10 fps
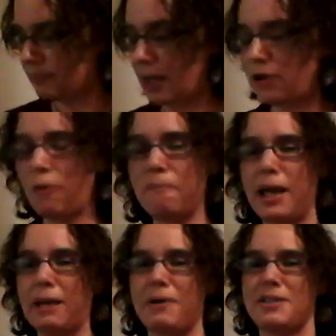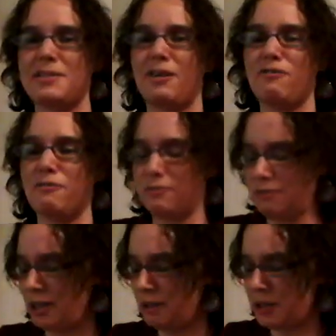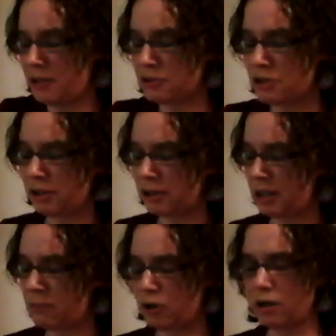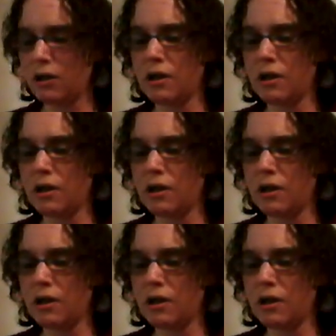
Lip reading: I don't make myself needle minders hardly anymore.